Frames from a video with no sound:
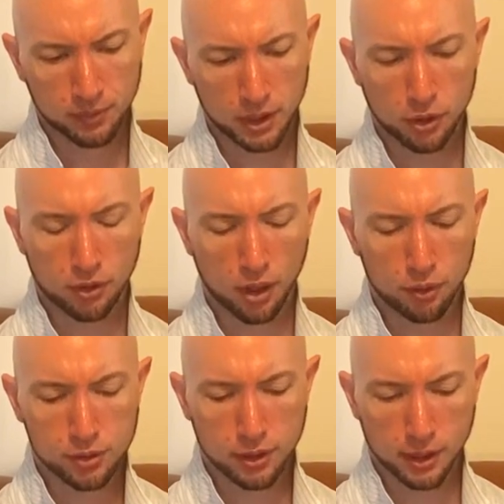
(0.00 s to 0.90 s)
You
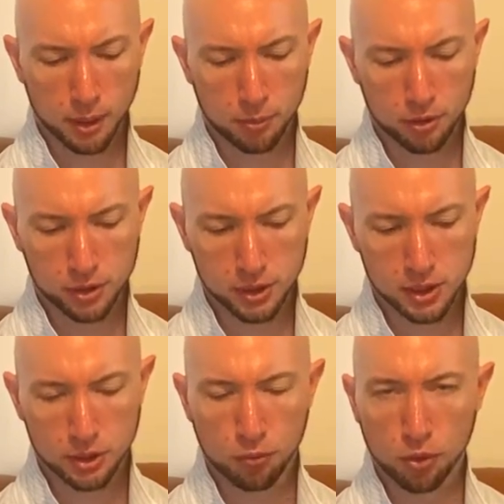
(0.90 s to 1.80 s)
go to the
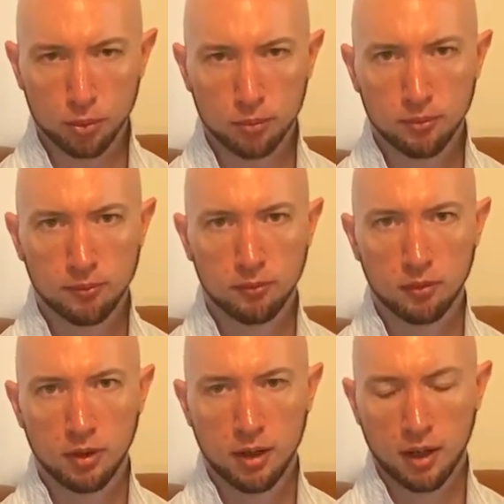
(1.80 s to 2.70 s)
emergency room,
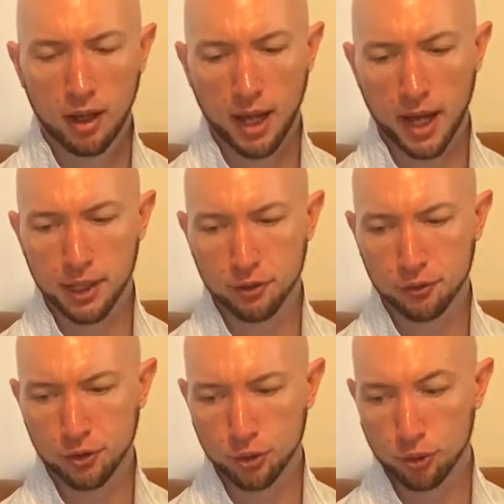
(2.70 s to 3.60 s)

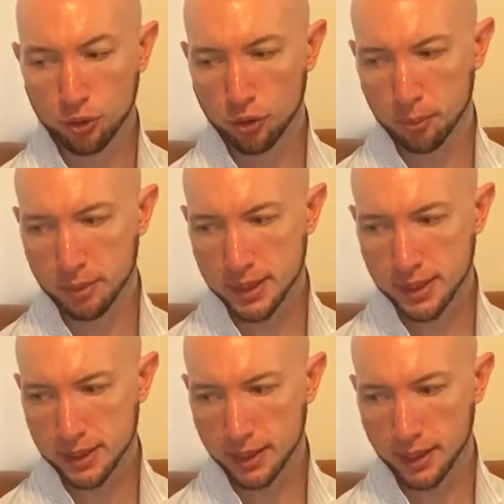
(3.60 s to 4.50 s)
and you could be
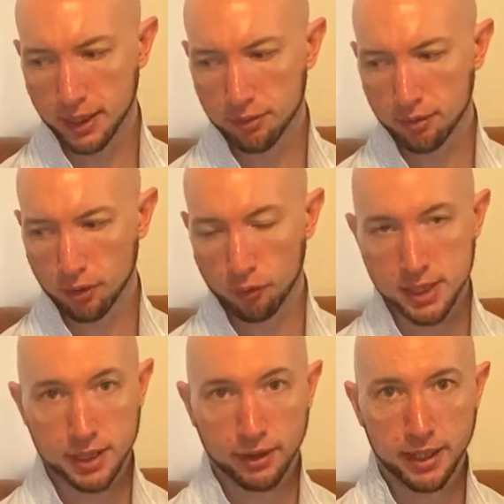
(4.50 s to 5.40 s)
sitting there for the
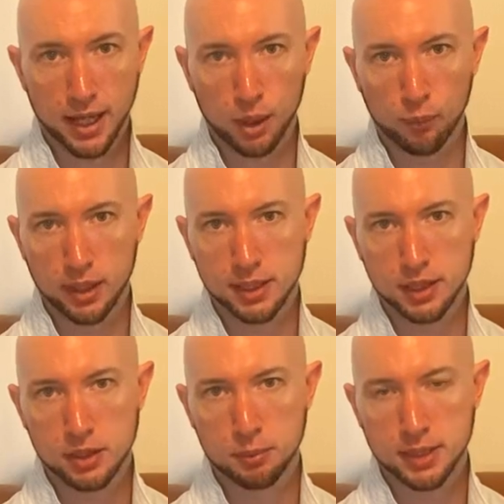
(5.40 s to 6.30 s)
rest of the day
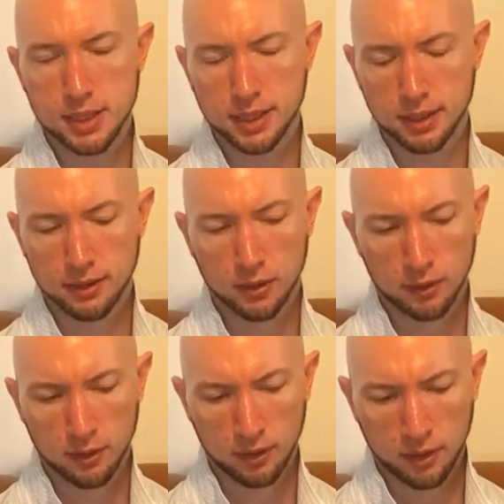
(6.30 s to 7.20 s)
waiting to be seen.
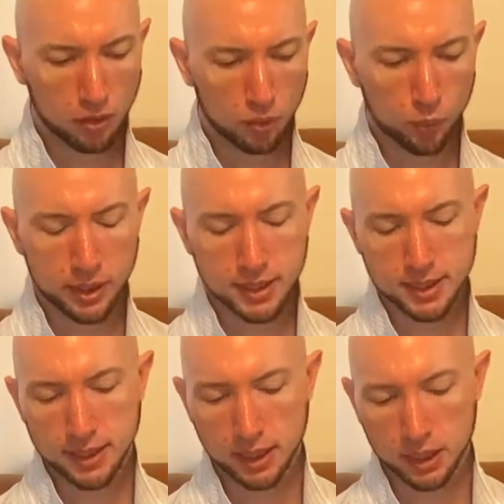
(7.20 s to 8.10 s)
We can
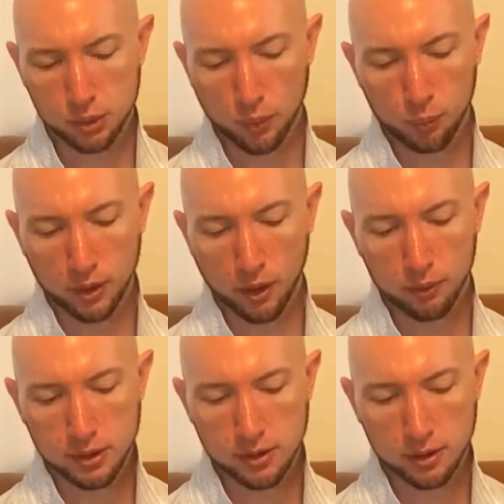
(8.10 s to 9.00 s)
see this when we go
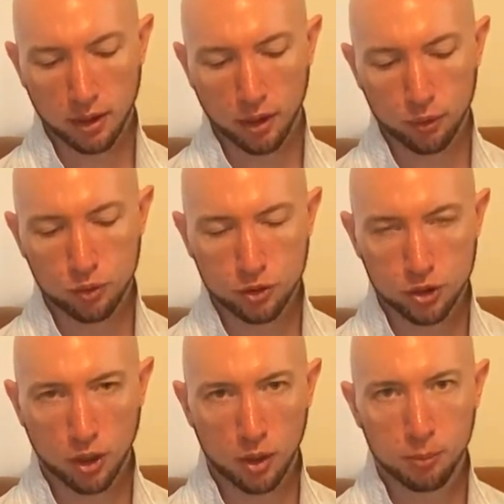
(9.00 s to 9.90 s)
into the local
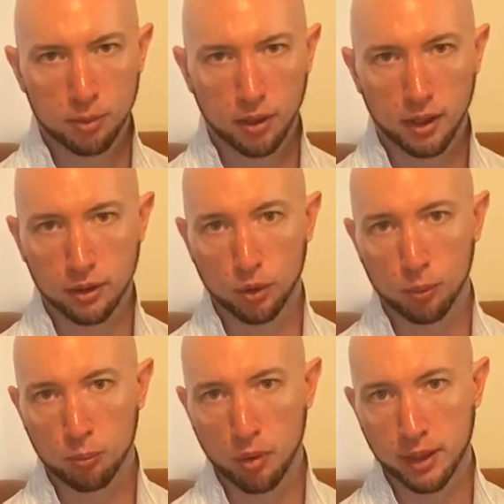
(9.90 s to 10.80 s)
shop and your
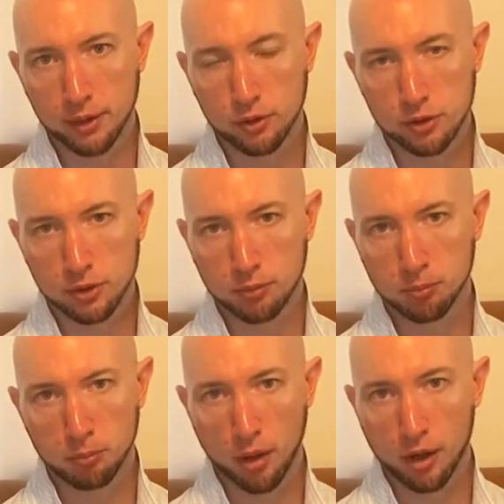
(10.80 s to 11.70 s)
money doesn't
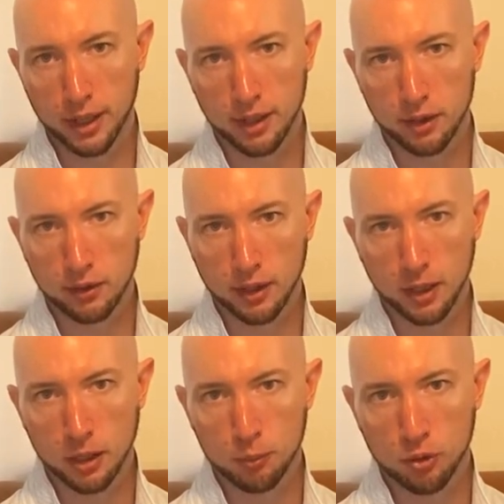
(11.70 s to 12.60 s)
buy anything
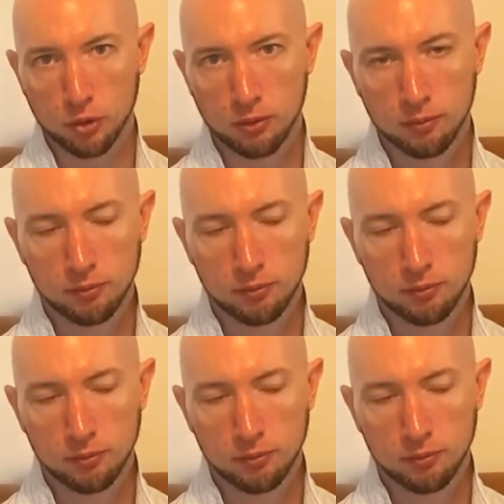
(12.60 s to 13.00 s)
anymore.